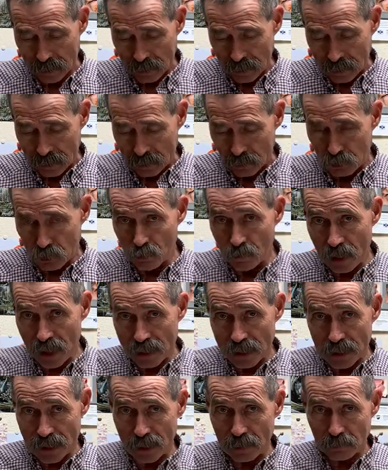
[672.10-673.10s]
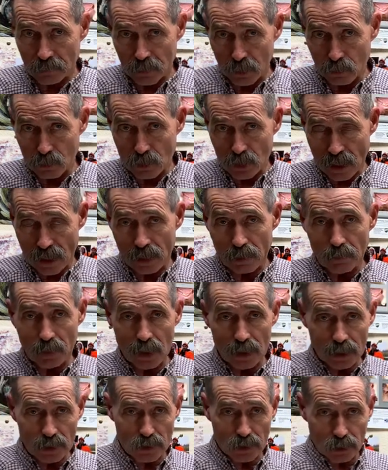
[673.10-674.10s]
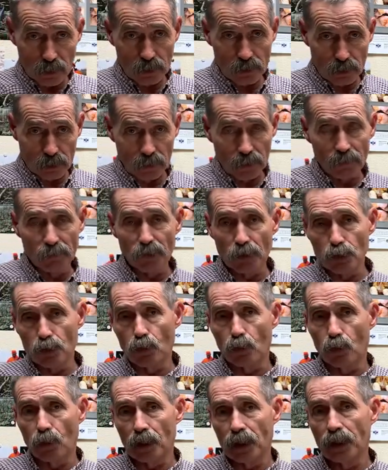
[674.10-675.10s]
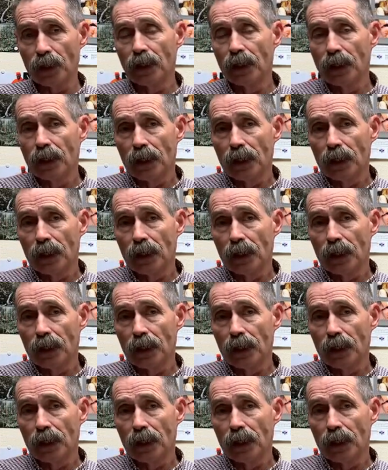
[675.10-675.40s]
you may keep those antibiotics in your inventory